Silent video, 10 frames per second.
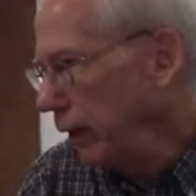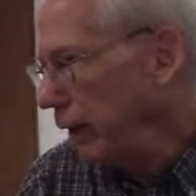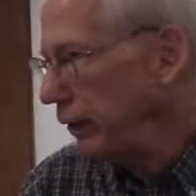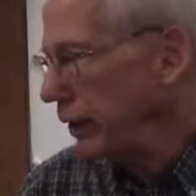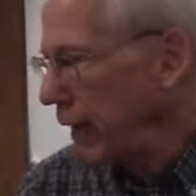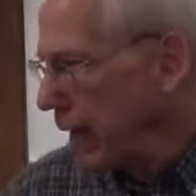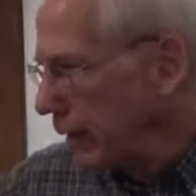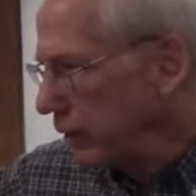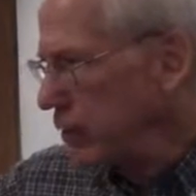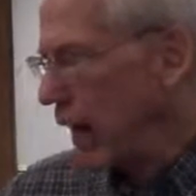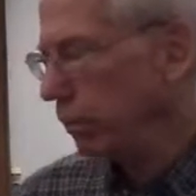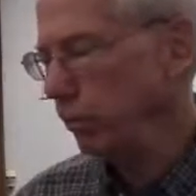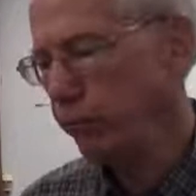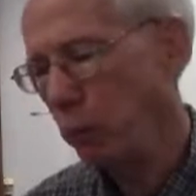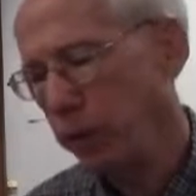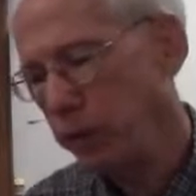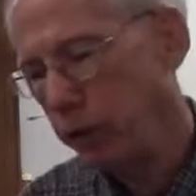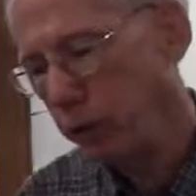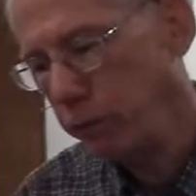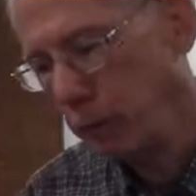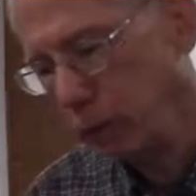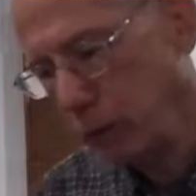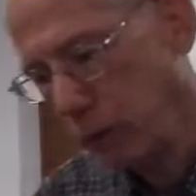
And at the end, in chapter 42, verse